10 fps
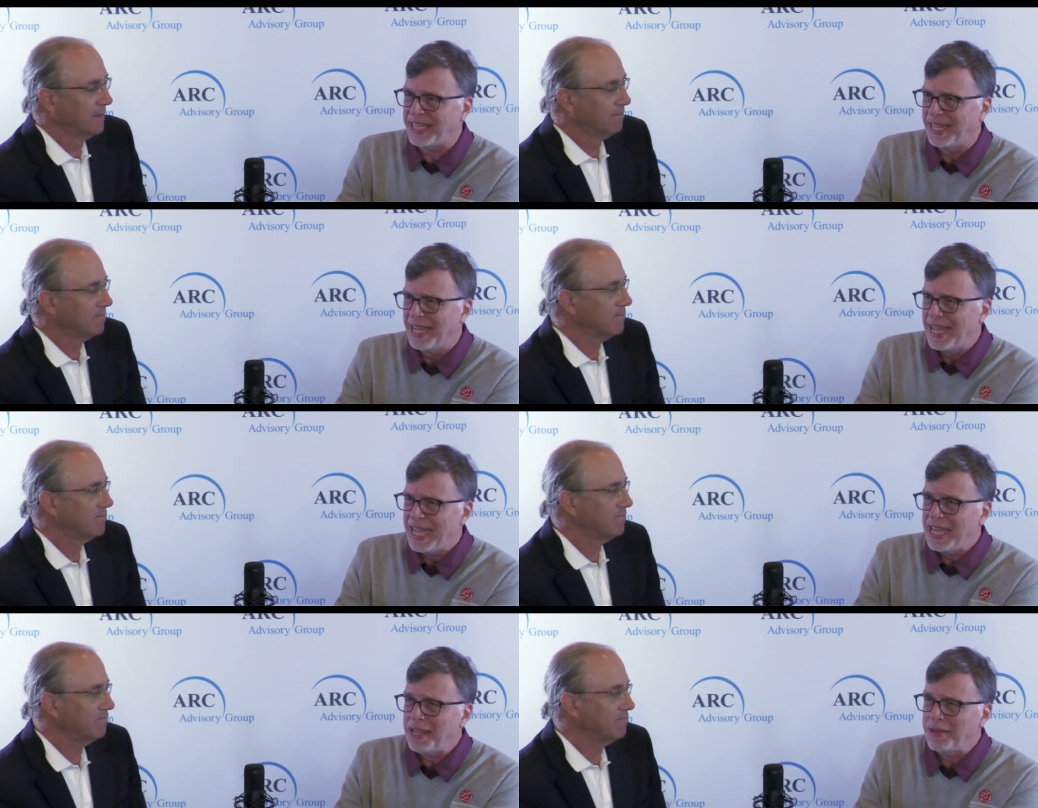Speaker 1: like
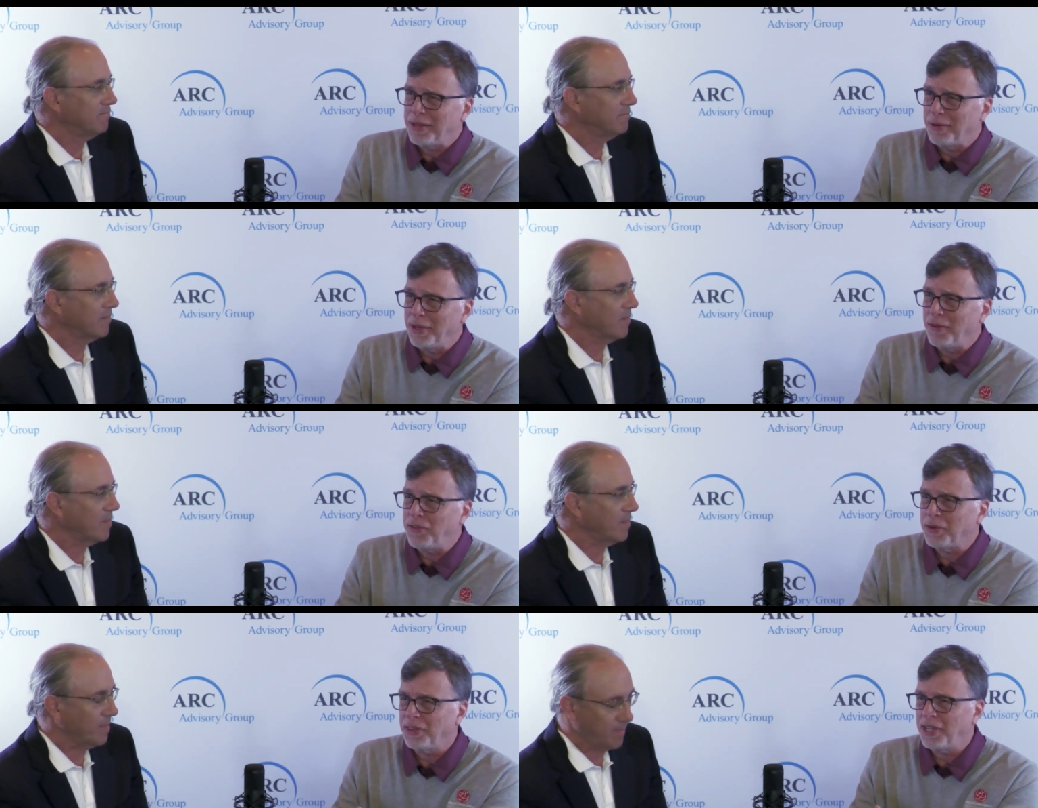you, you, know,
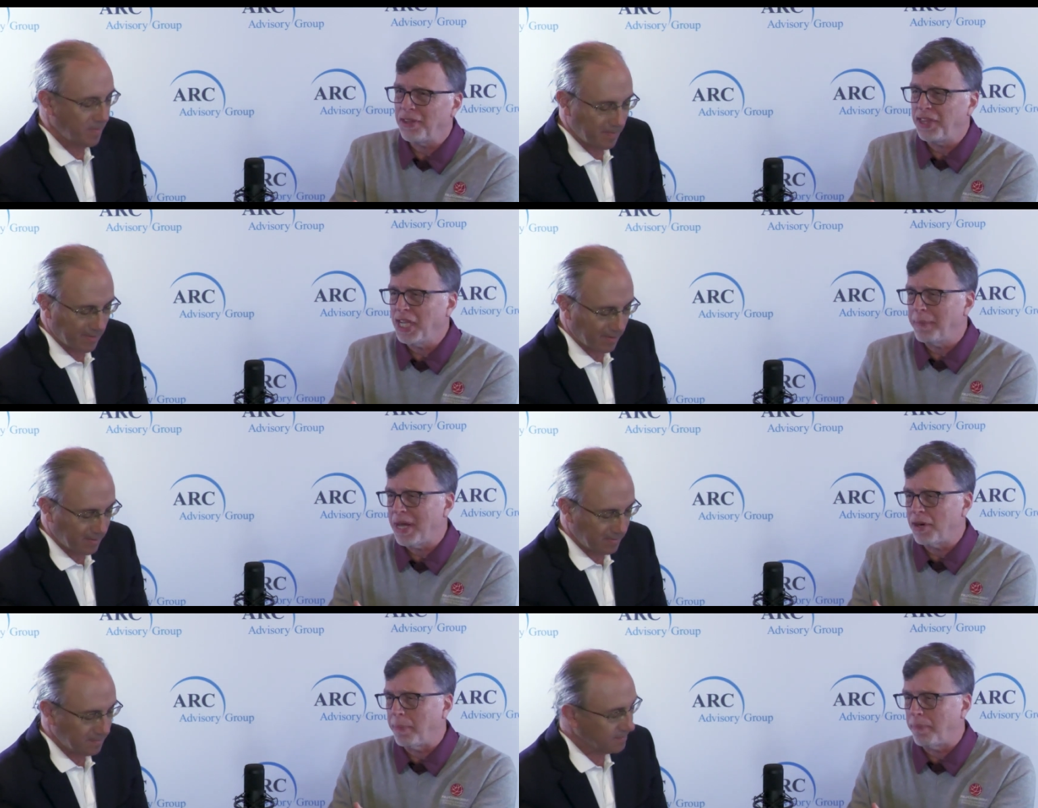if you can, you think
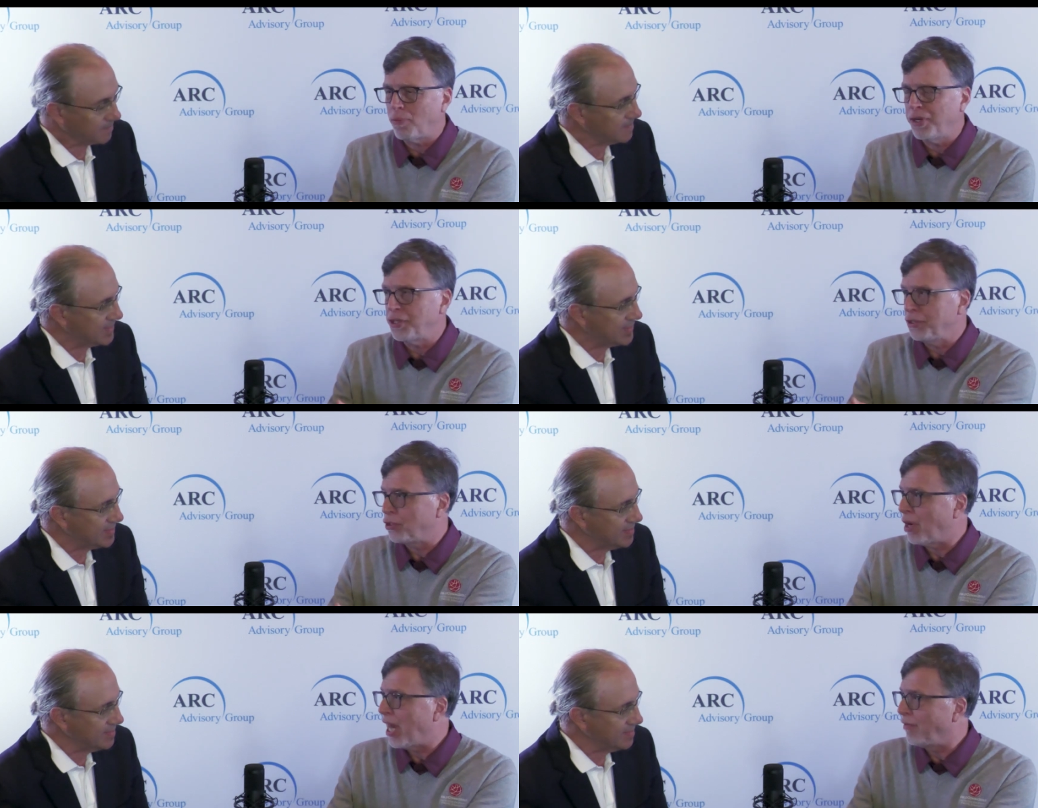about a printer
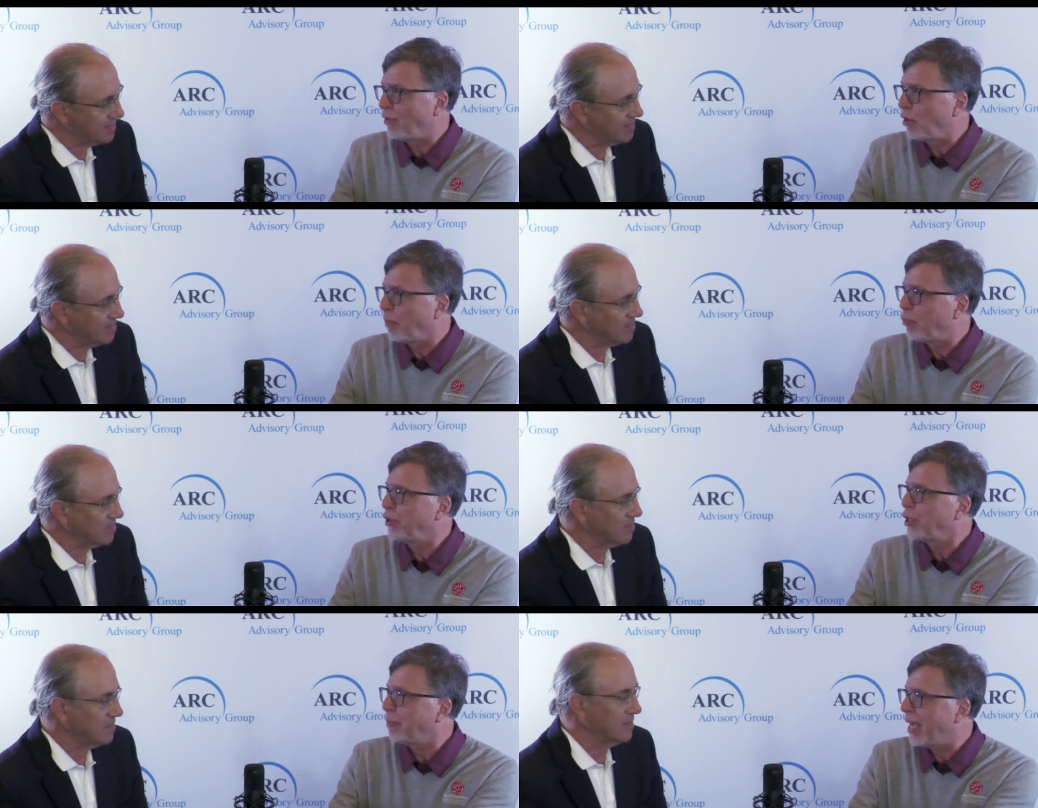driver, or a
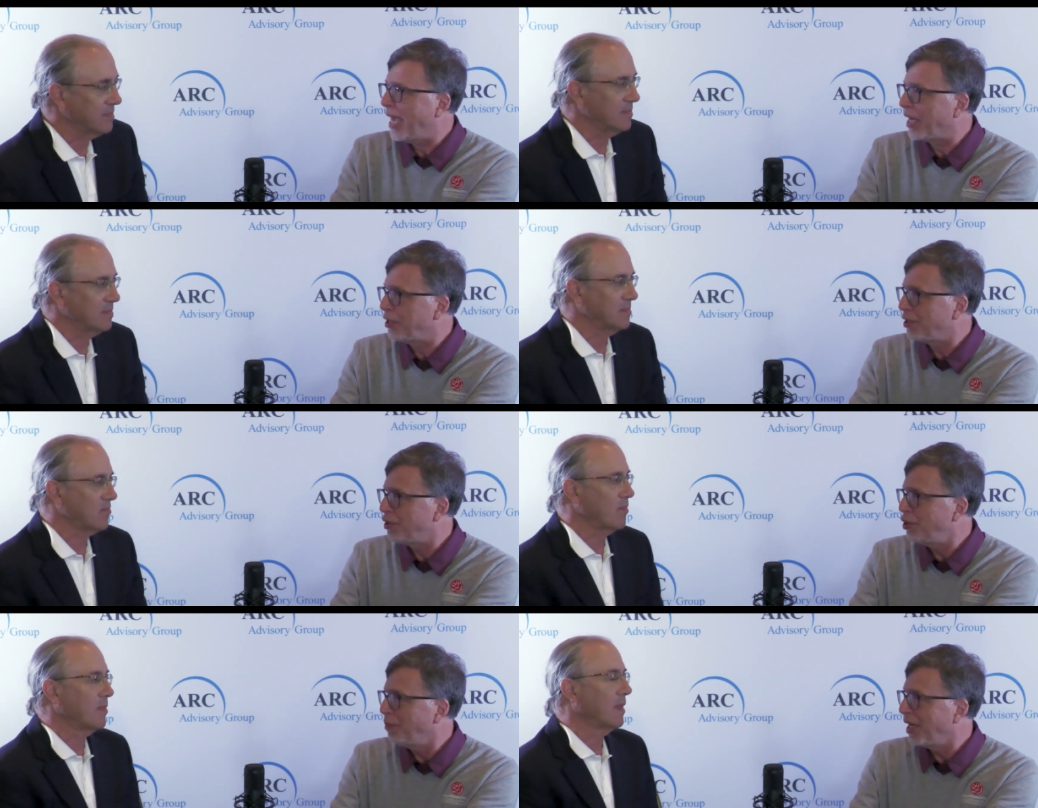printer package
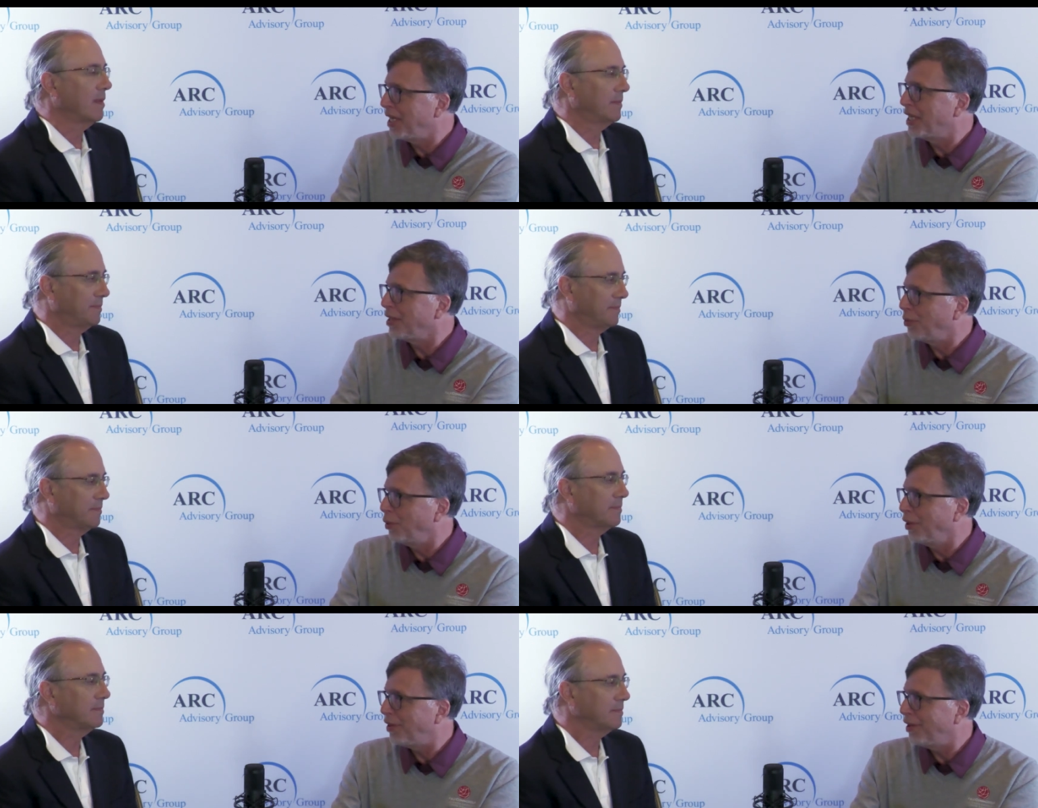that you might get
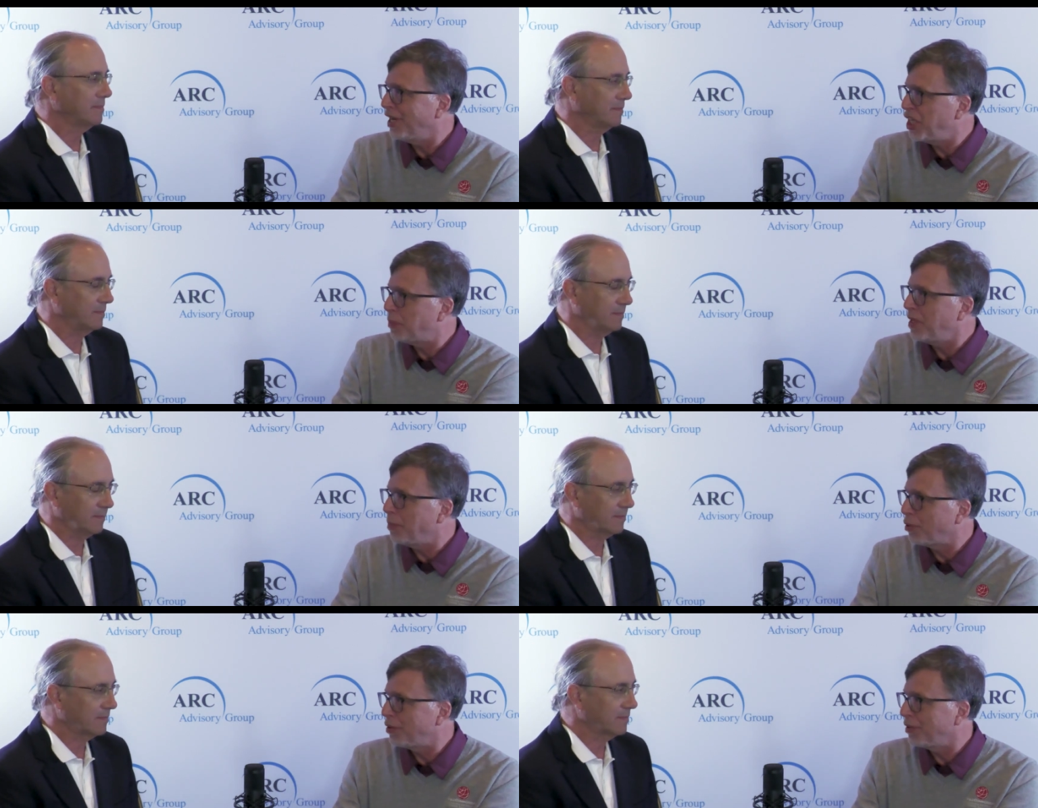with an mm-hmm.
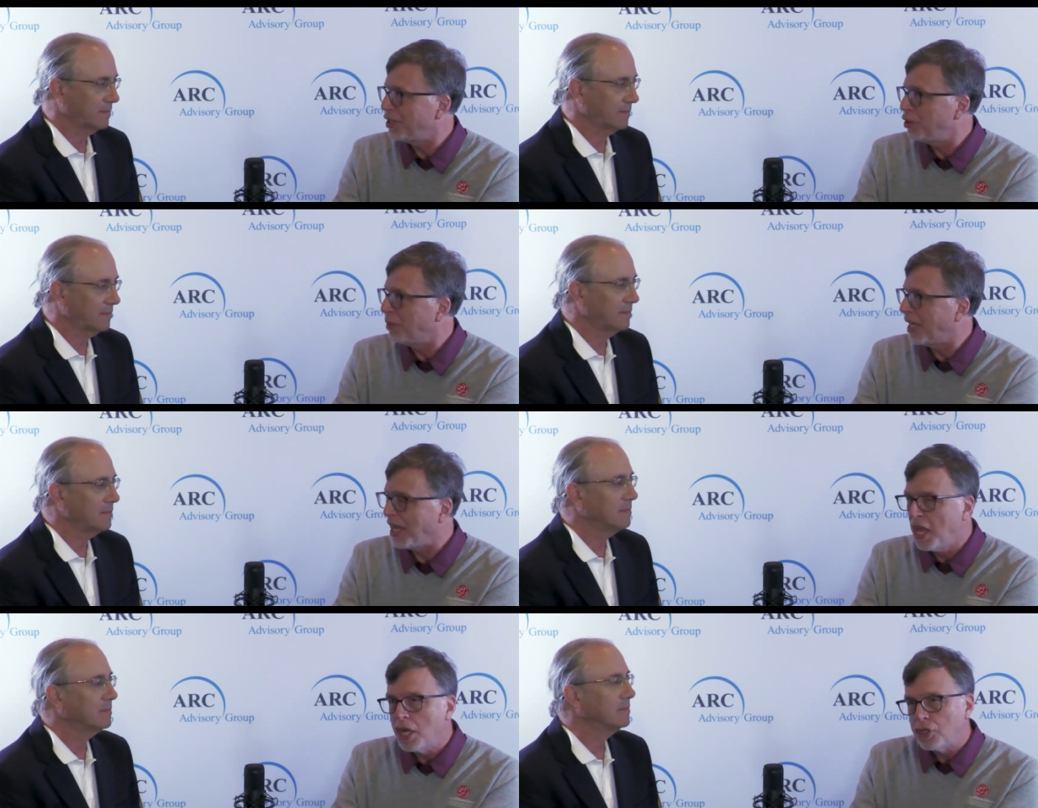HP printer that you buy.